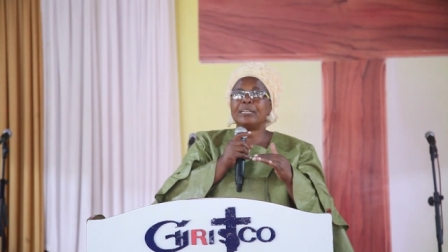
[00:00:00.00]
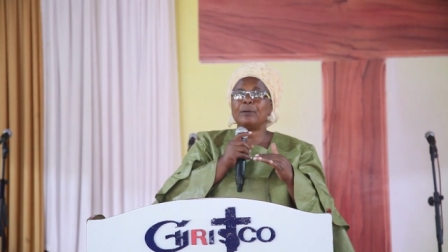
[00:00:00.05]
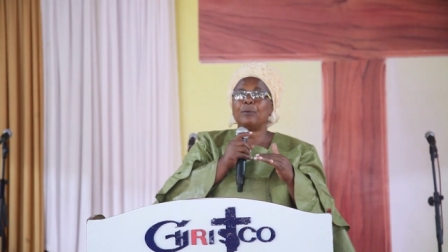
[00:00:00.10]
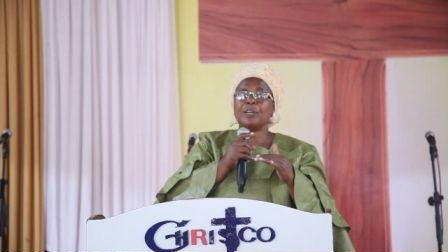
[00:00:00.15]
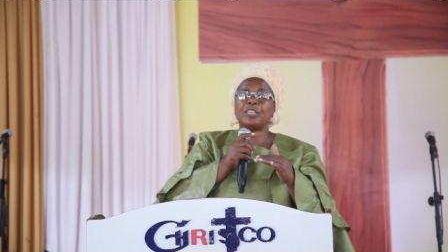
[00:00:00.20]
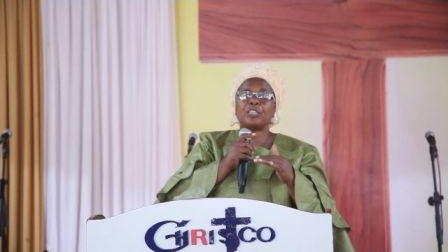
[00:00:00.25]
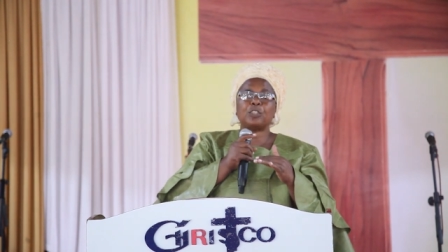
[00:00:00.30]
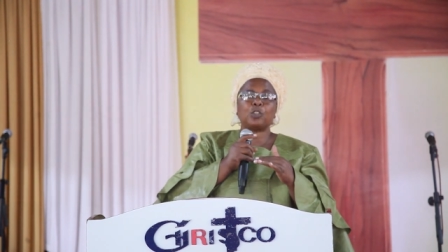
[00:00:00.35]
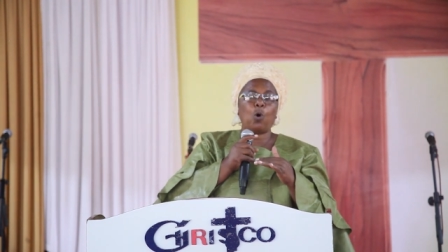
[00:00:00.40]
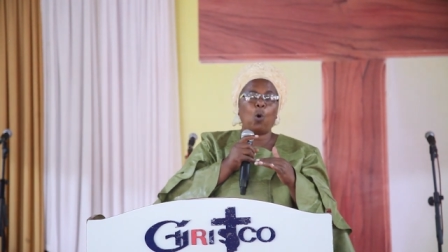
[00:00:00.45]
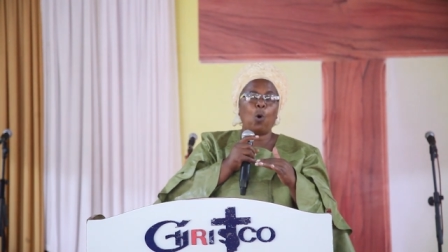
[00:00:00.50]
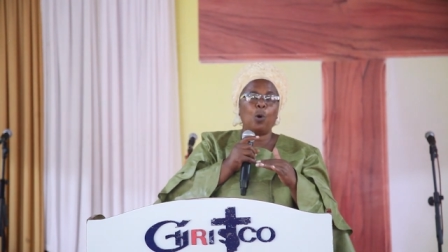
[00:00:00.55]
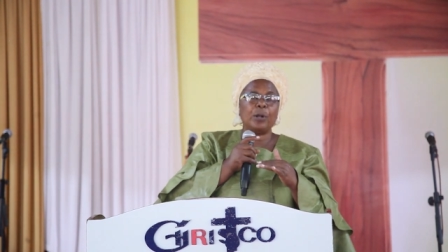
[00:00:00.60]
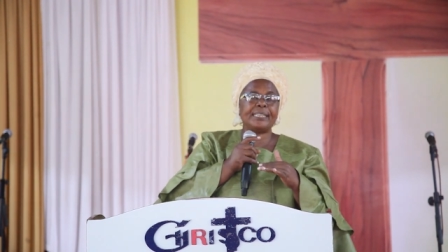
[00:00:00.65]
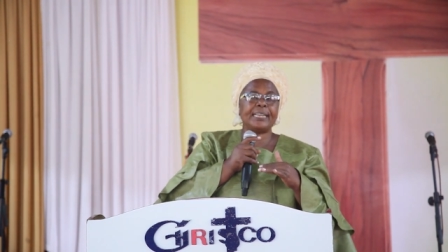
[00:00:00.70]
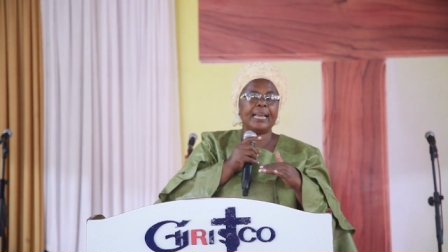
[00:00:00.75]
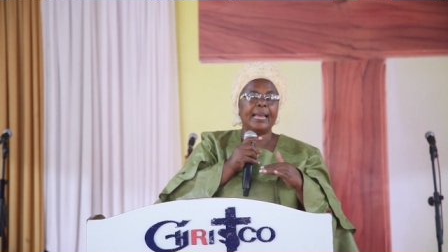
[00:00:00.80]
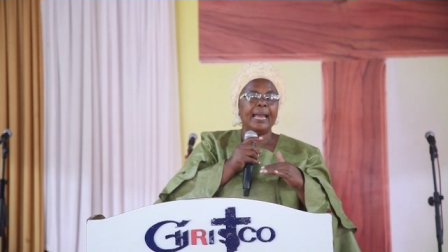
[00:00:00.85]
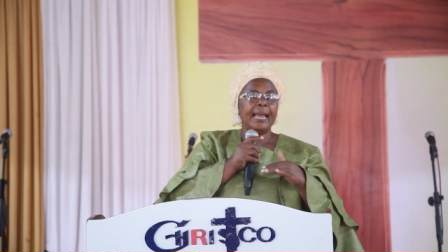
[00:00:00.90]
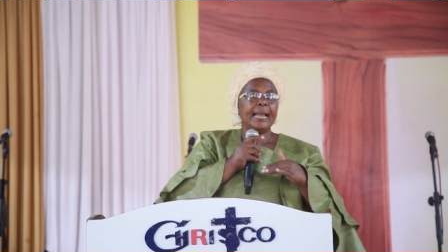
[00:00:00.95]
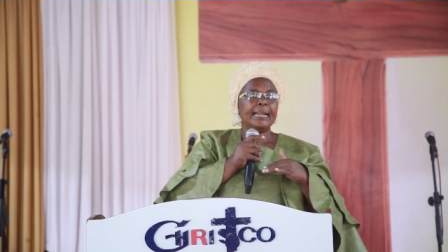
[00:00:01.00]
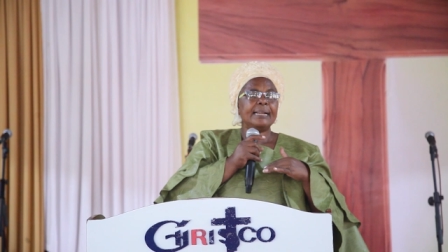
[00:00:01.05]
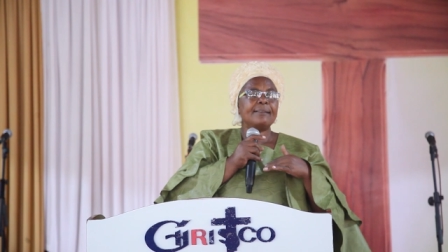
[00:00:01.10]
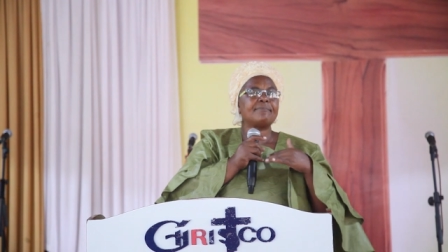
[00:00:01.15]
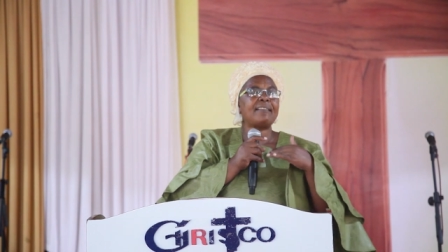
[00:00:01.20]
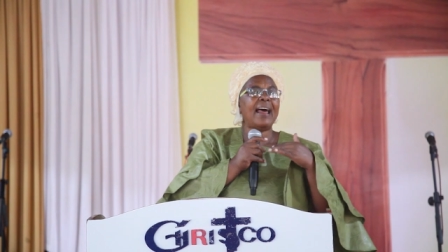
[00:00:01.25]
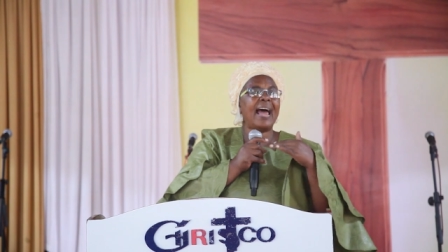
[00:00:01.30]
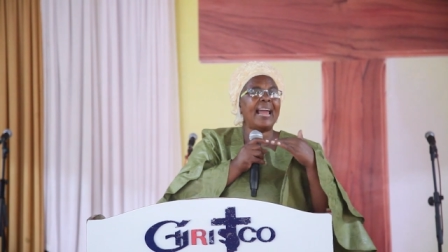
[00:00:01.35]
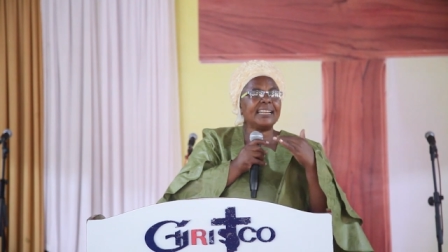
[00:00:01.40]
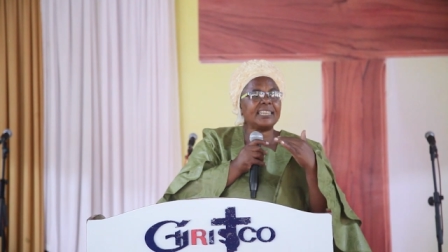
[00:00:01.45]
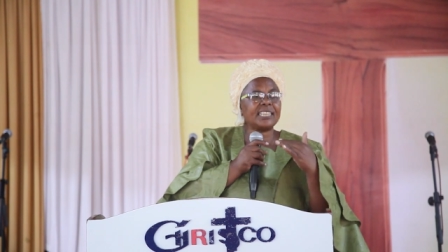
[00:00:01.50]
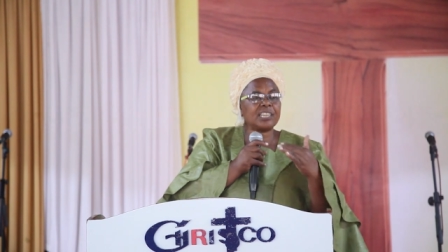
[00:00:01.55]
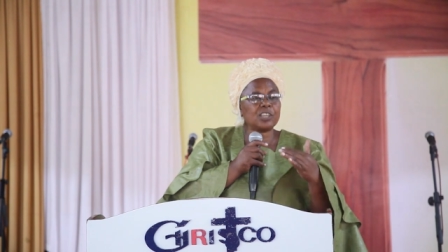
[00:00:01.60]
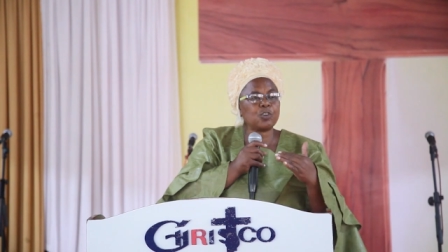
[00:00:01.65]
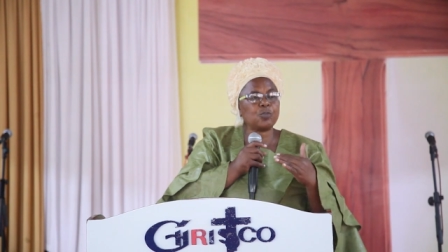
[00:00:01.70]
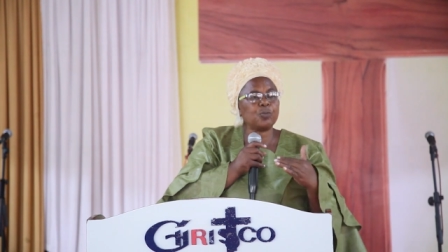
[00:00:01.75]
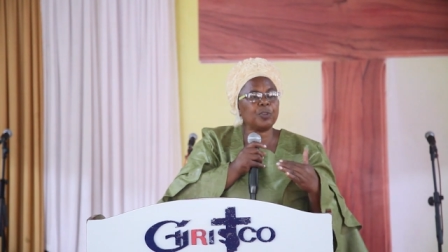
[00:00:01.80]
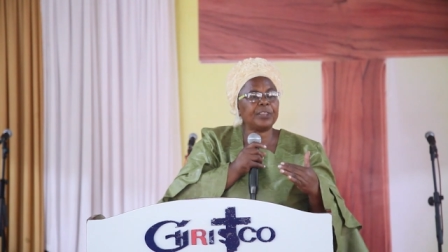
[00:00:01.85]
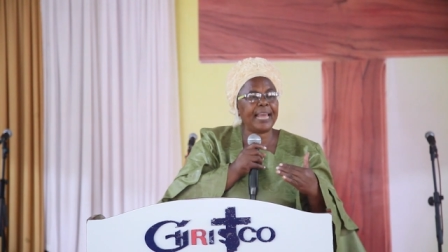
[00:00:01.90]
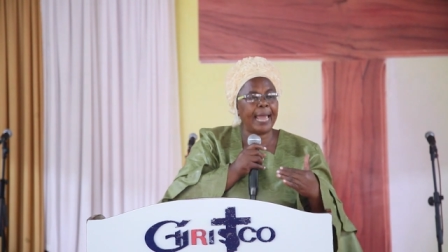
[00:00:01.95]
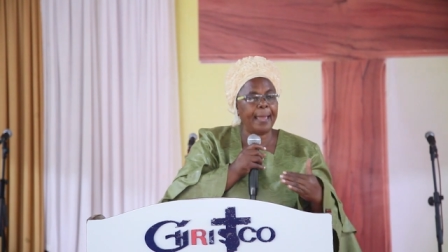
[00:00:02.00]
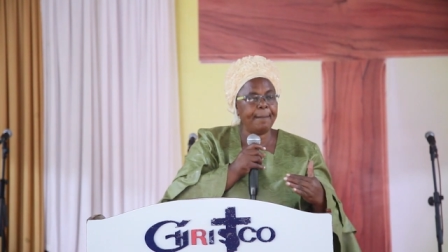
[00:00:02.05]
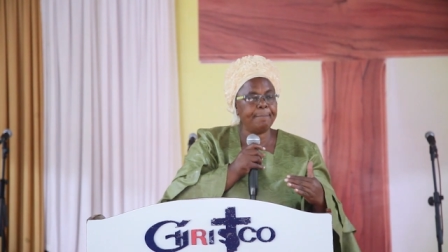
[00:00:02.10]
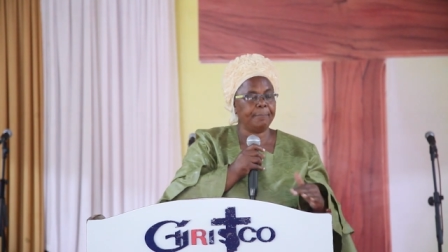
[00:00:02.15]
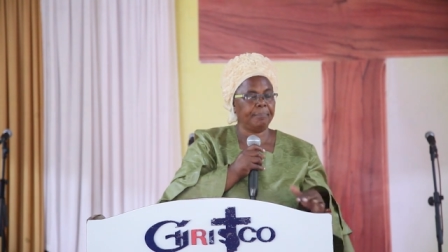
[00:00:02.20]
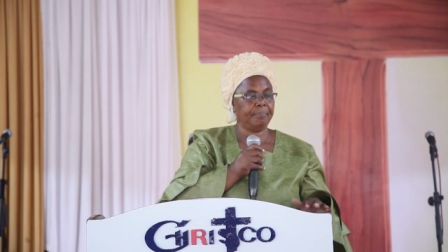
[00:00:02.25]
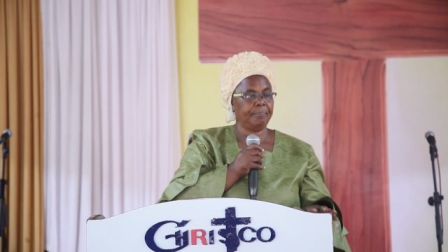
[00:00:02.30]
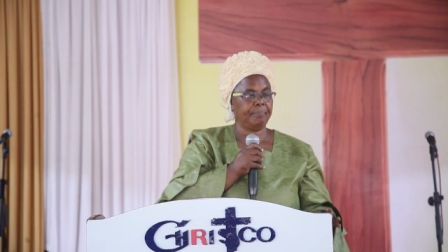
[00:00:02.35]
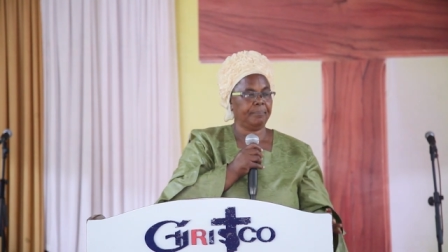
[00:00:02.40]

was told, write to them